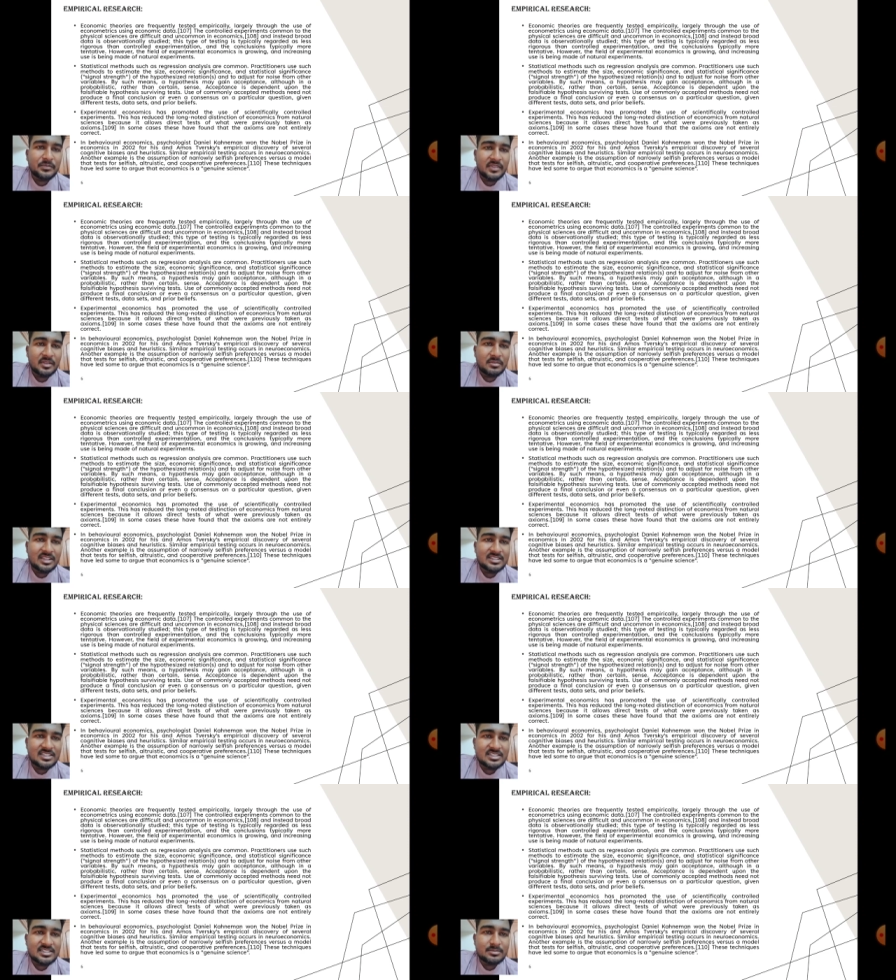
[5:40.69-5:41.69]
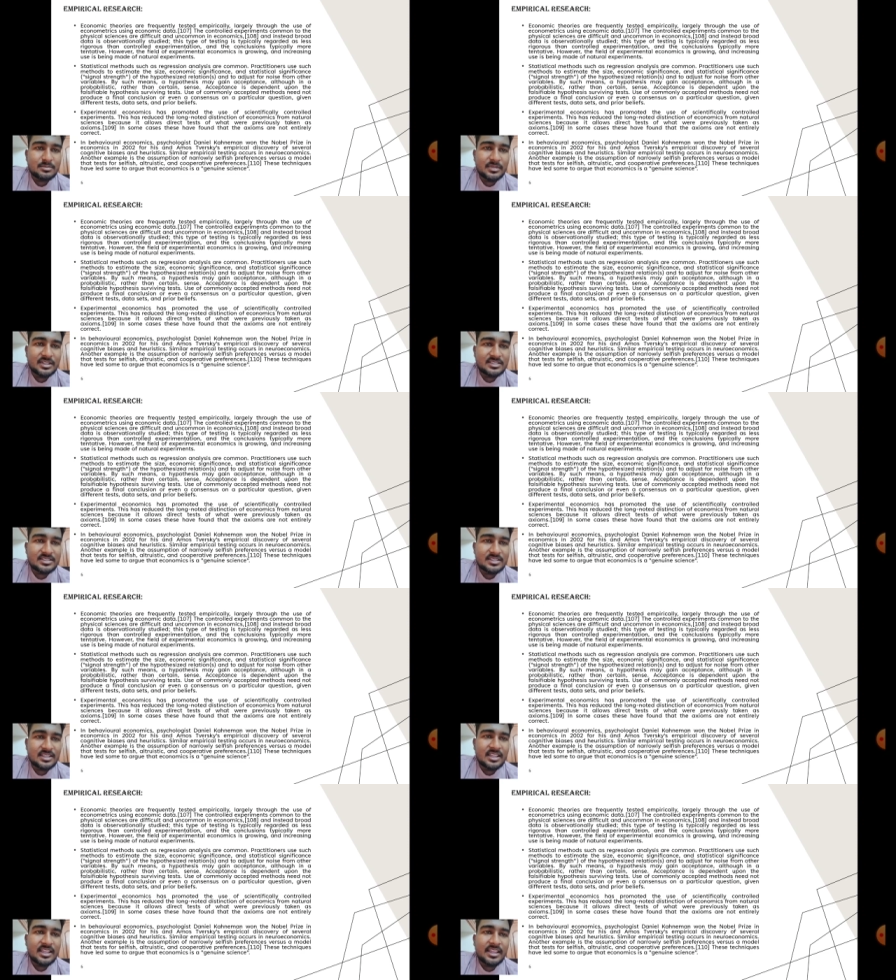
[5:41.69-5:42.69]
By such means,
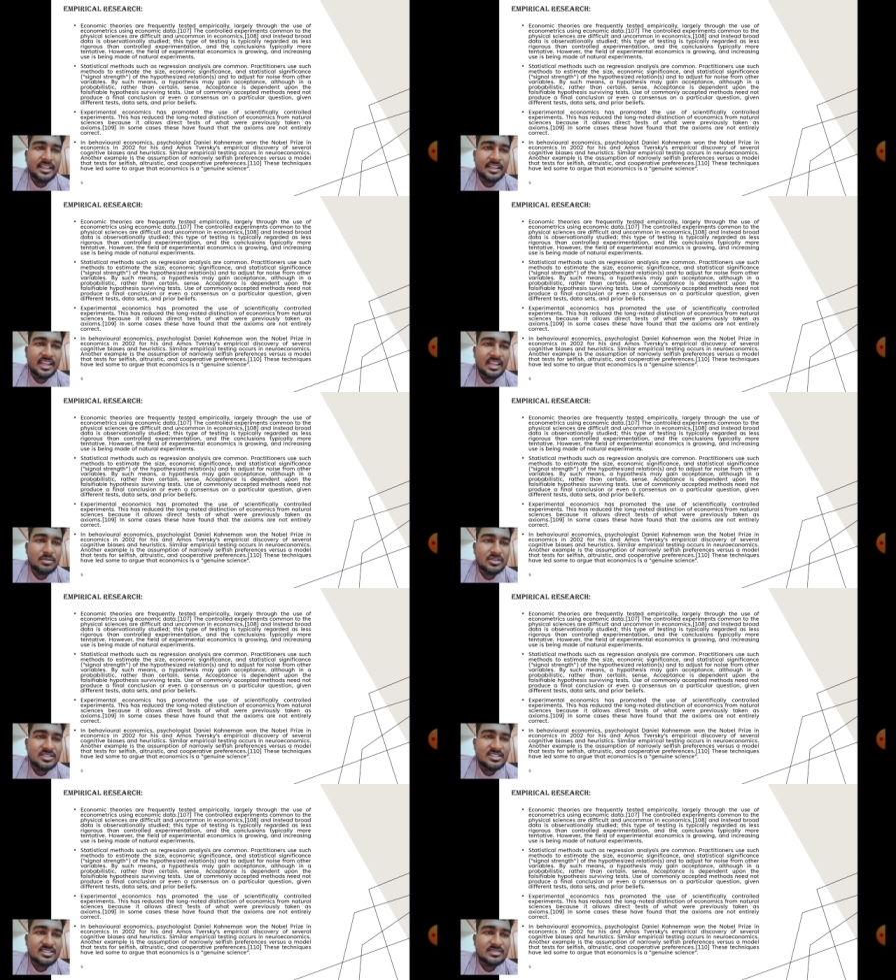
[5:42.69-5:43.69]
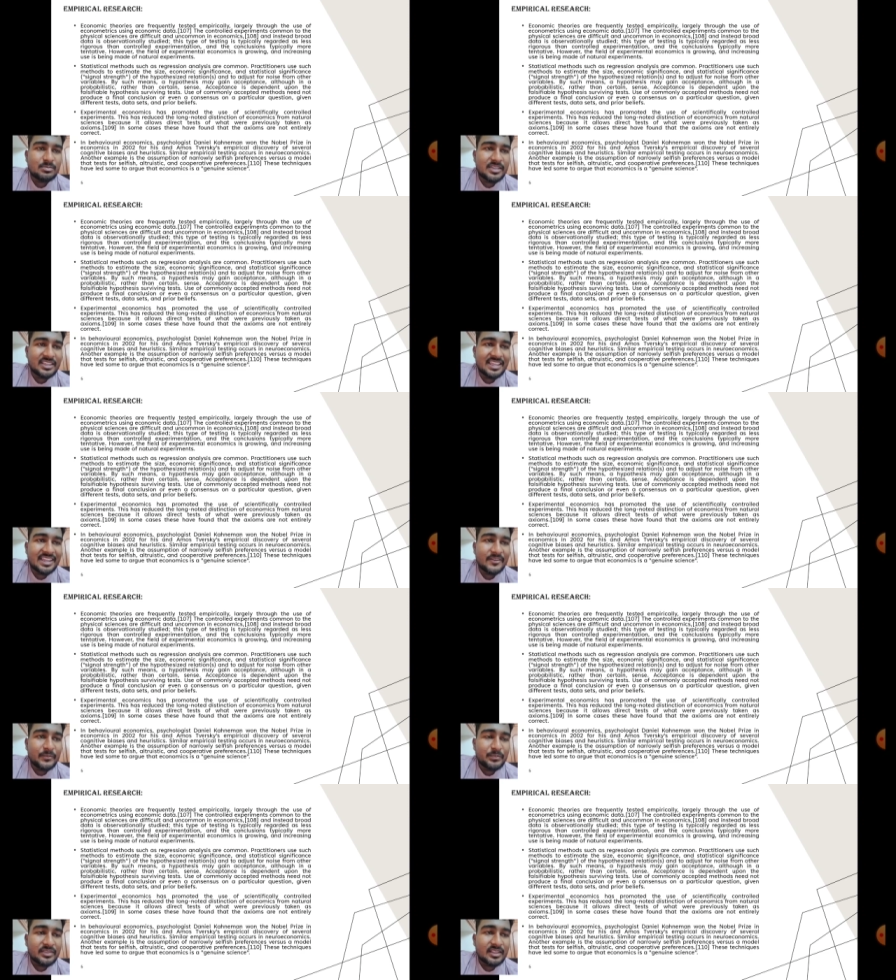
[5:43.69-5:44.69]
a hypothesis may gain
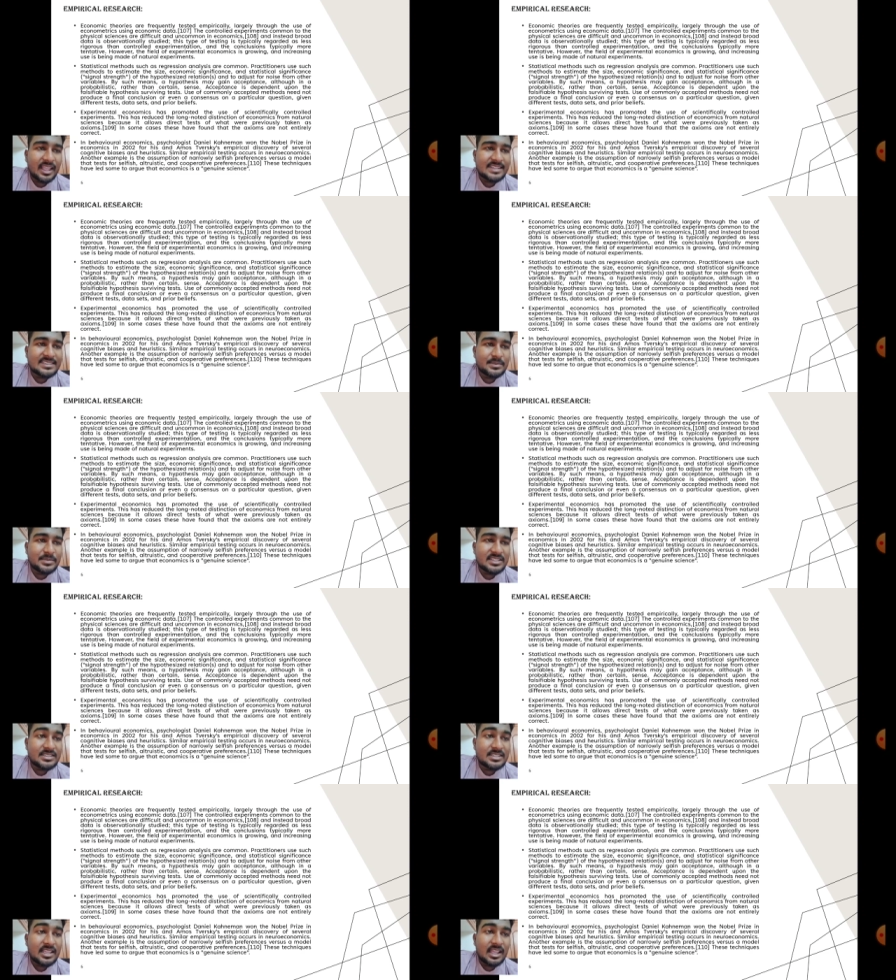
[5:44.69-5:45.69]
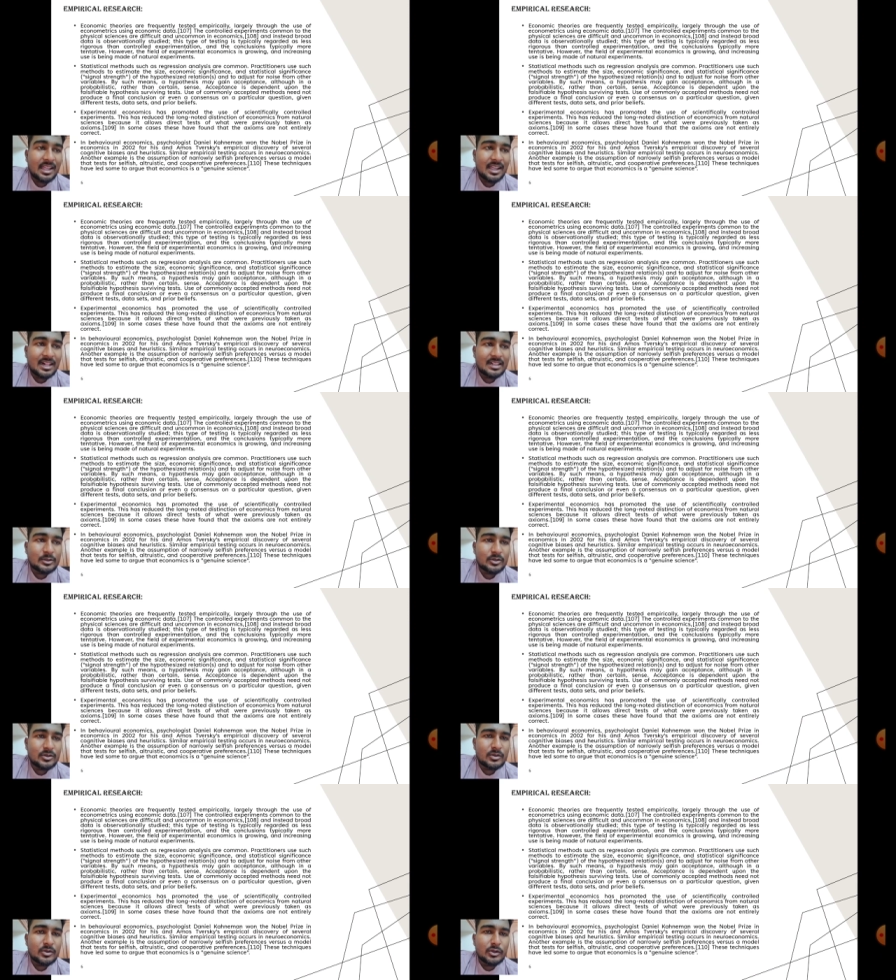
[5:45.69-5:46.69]
acceptance, although
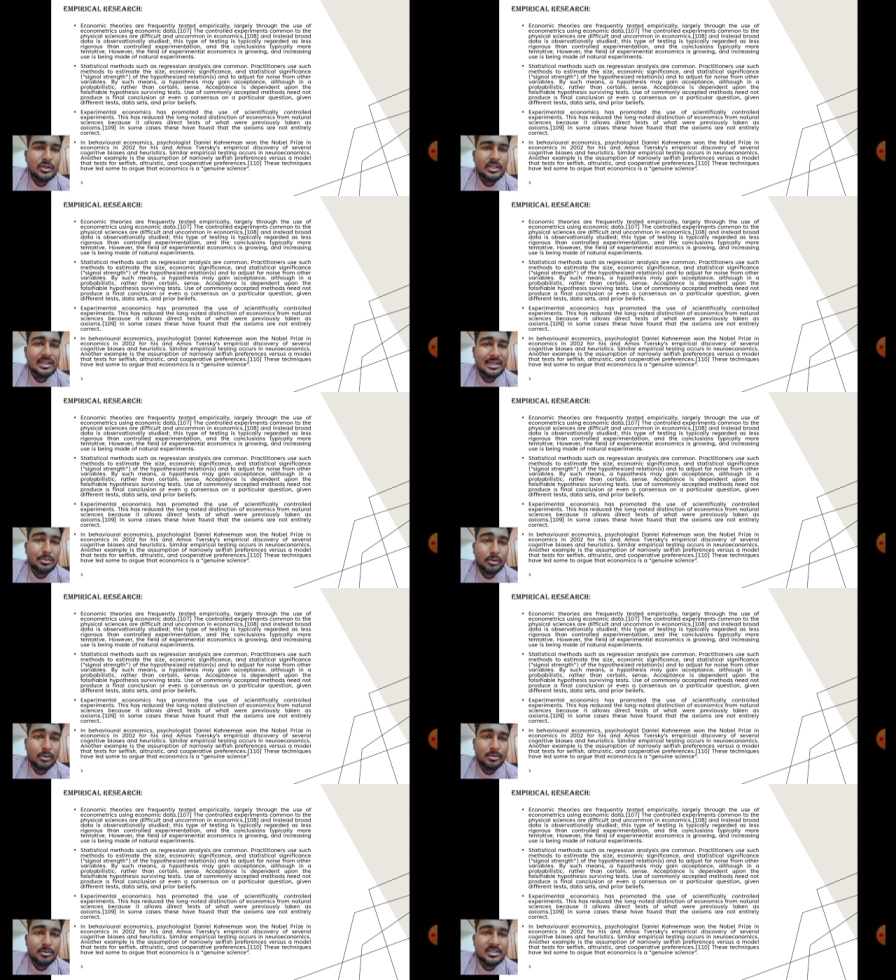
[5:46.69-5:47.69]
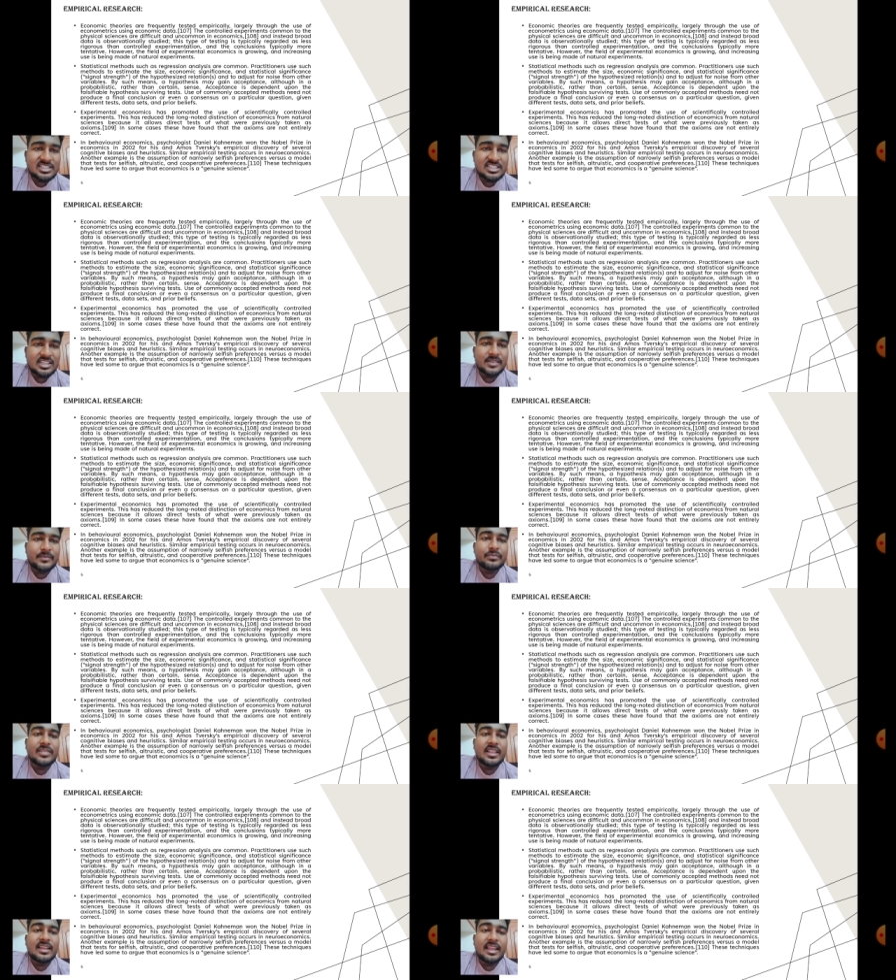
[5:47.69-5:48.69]
in a probabilistic
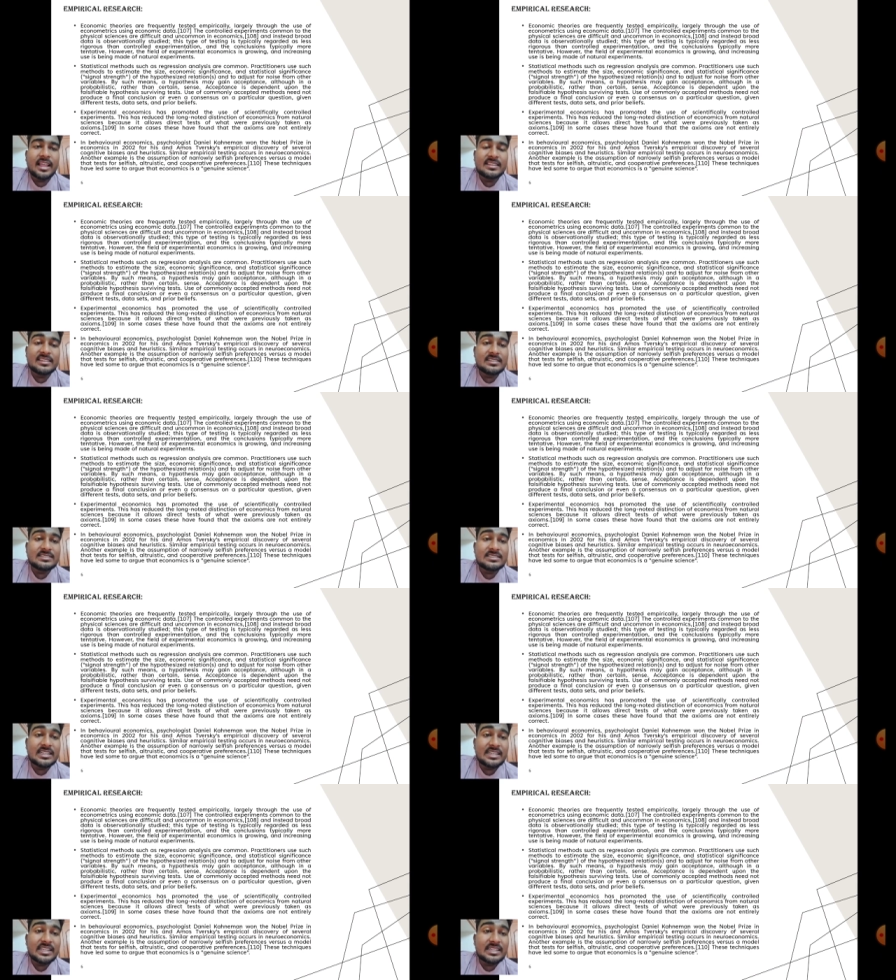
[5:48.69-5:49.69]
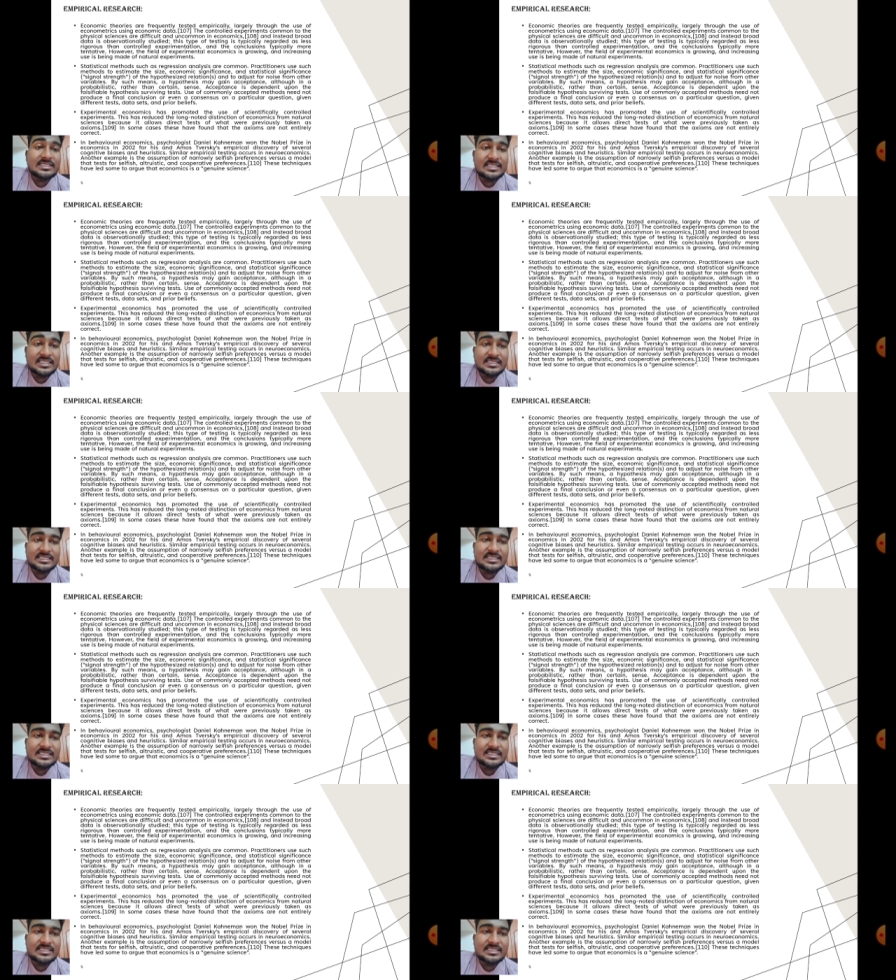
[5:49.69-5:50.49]
rather than certain senses.